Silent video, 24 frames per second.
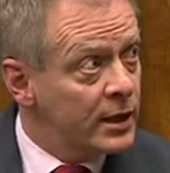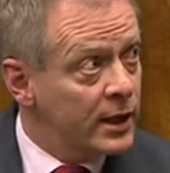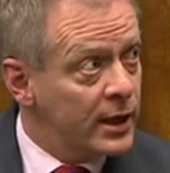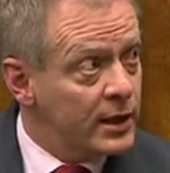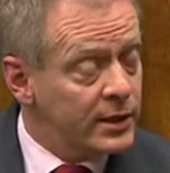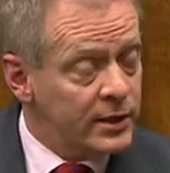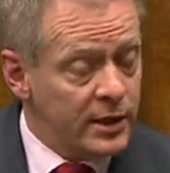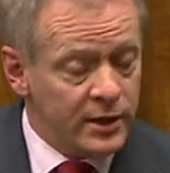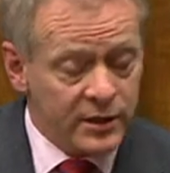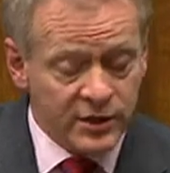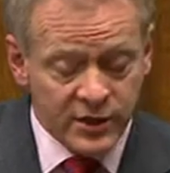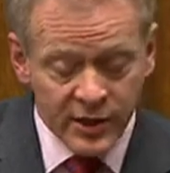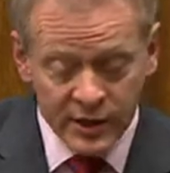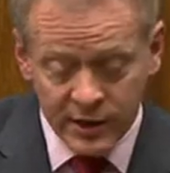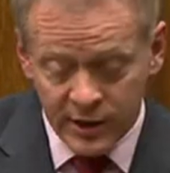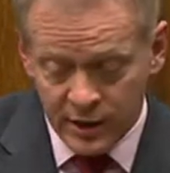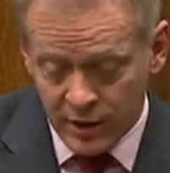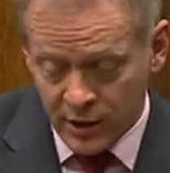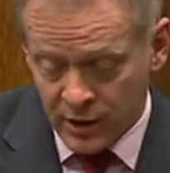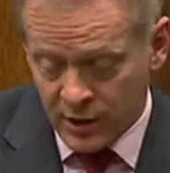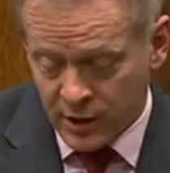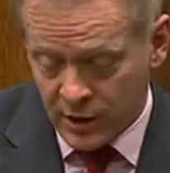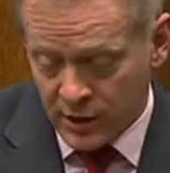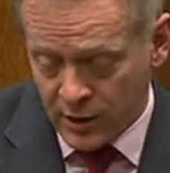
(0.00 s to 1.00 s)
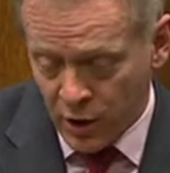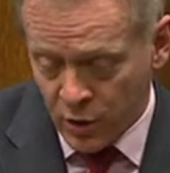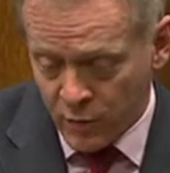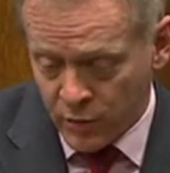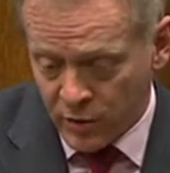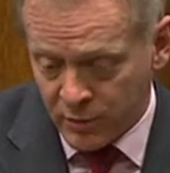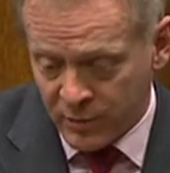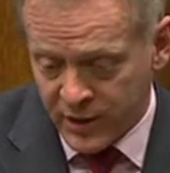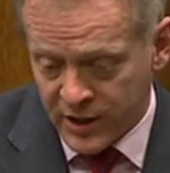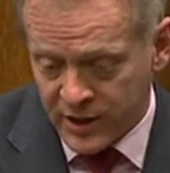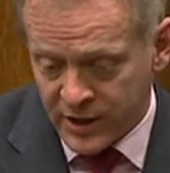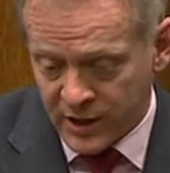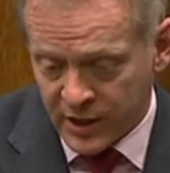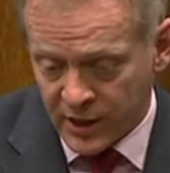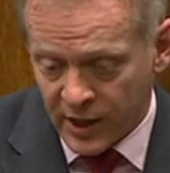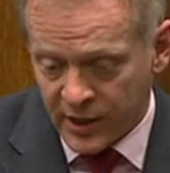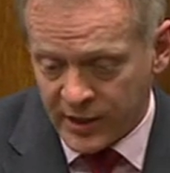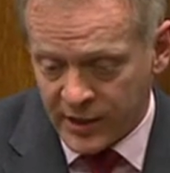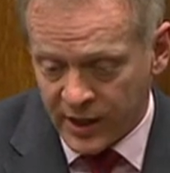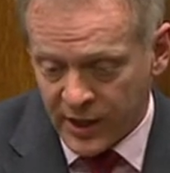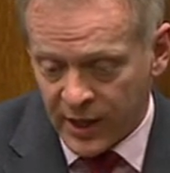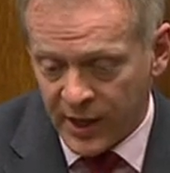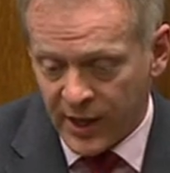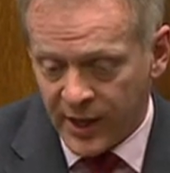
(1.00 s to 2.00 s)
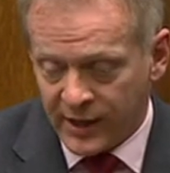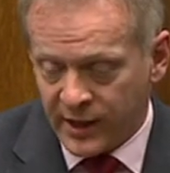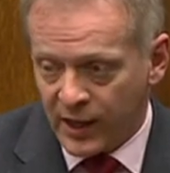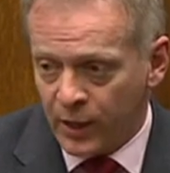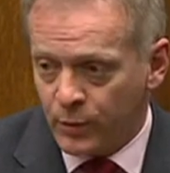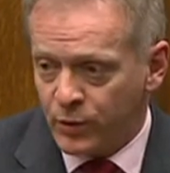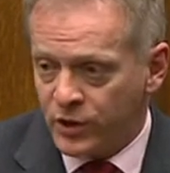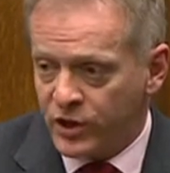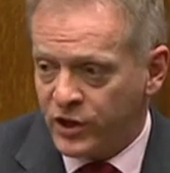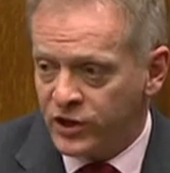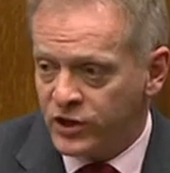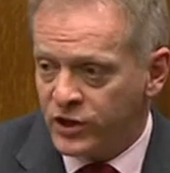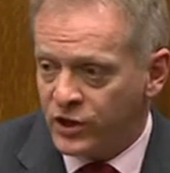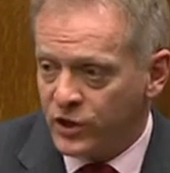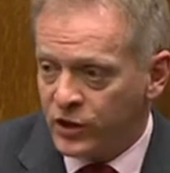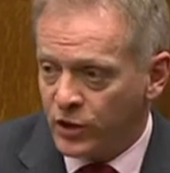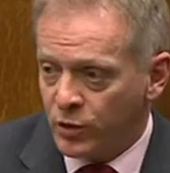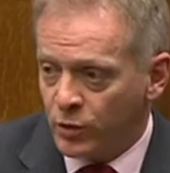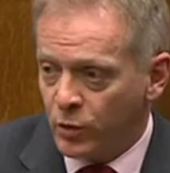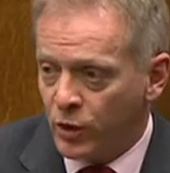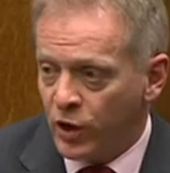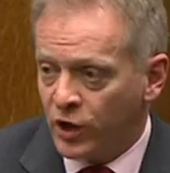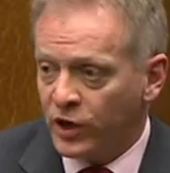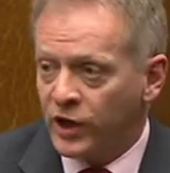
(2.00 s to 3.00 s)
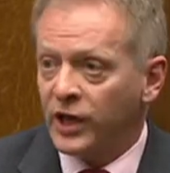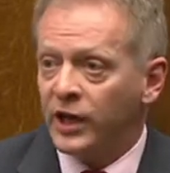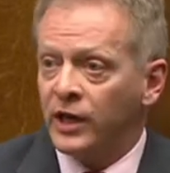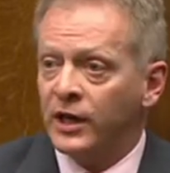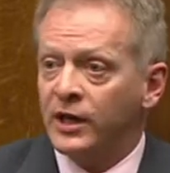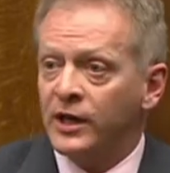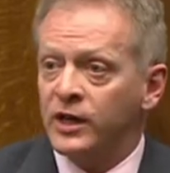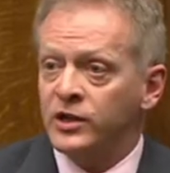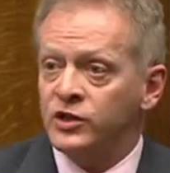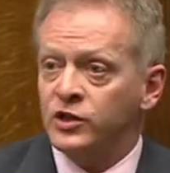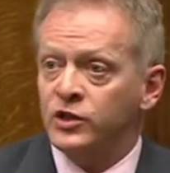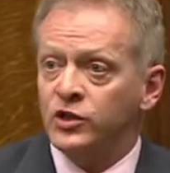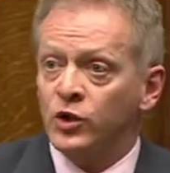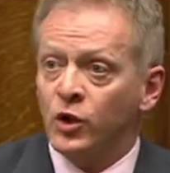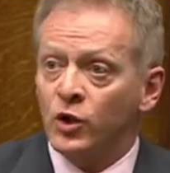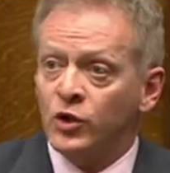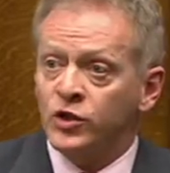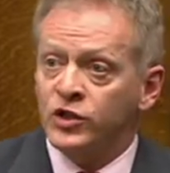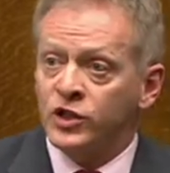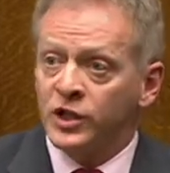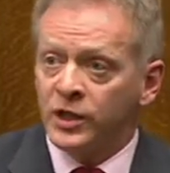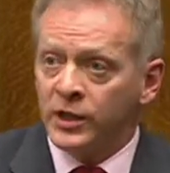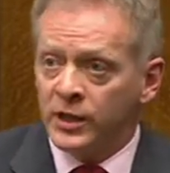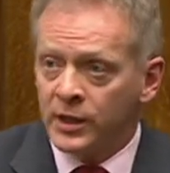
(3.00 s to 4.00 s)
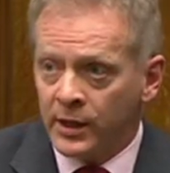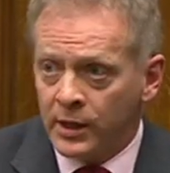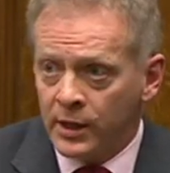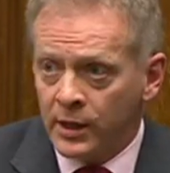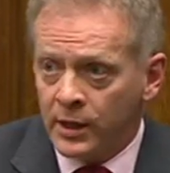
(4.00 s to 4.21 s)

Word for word: At the said uh, open meeting, I declared I would continue working as a doctor.